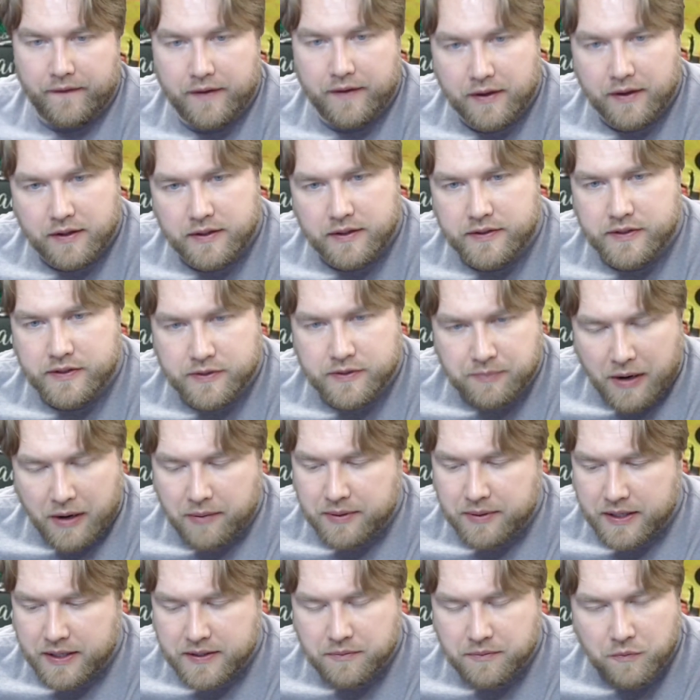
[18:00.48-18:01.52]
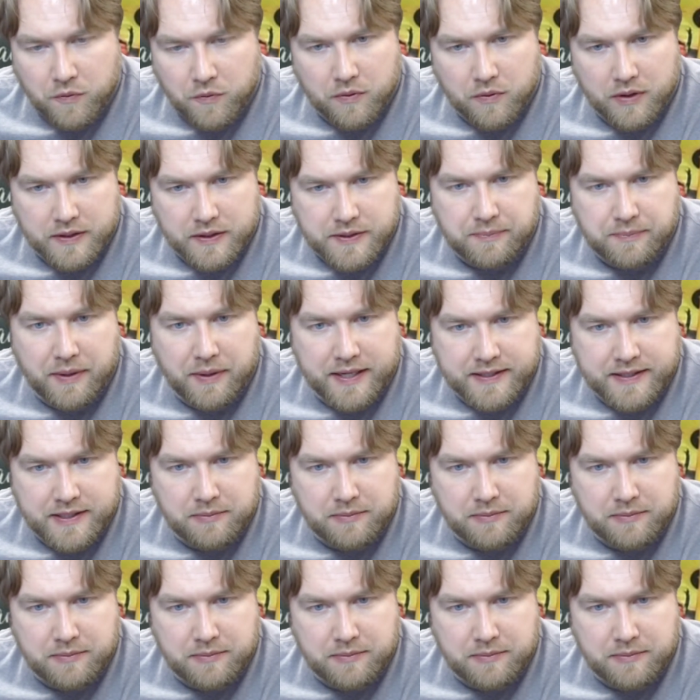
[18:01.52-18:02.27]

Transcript: a spicy